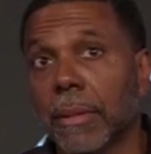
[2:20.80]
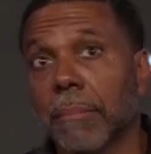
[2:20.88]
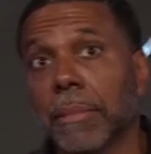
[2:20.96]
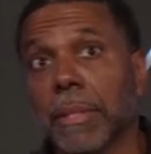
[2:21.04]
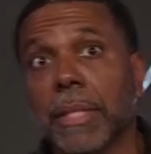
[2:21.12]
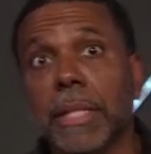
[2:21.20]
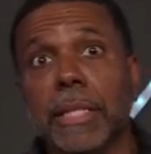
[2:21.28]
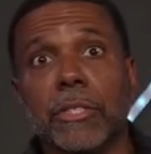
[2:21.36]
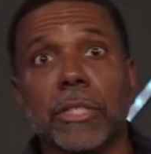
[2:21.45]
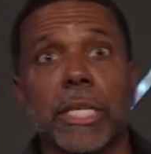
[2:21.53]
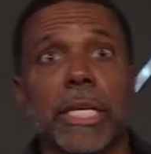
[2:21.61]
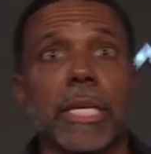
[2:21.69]
But then he
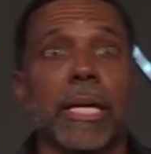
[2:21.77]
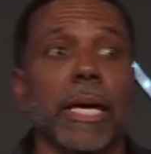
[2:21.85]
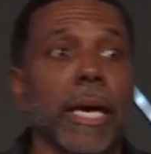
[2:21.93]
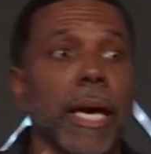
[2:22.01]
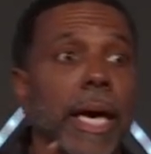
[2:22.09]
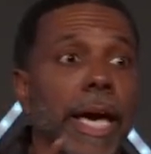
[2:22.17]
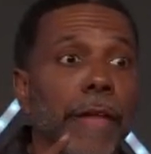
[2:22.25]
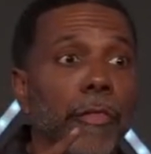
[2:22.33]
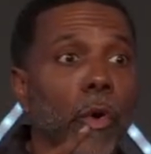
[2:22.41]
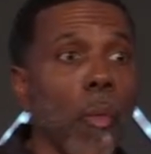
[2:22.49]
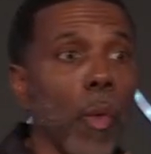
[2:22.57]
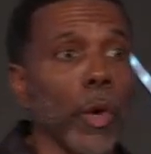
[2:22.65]
said, and
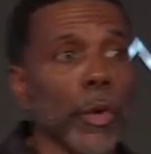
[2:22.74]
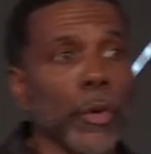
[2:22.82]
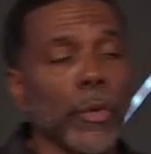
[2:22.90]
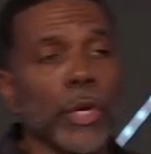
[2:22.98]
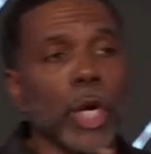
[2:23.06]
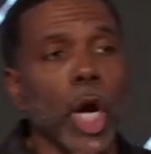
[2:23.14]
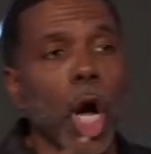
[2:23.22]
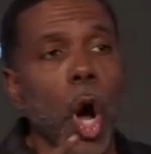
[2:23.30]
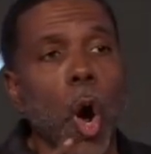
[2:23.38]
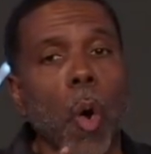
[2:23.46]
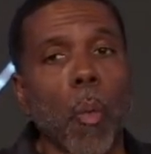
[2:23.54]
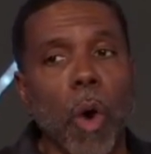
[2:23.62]
the Word
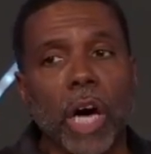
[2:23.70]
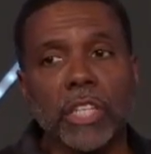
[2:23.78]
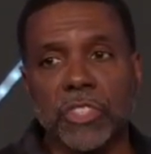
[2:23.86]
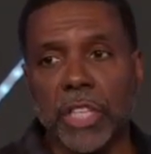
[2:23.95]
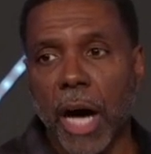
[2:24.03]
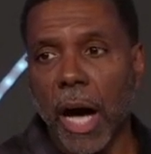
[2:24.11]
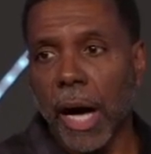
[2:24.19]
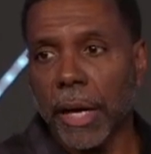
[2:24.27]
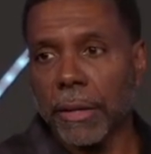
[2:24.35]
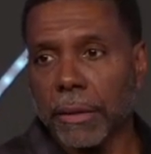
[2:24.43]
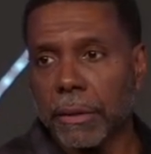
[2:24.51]
was God.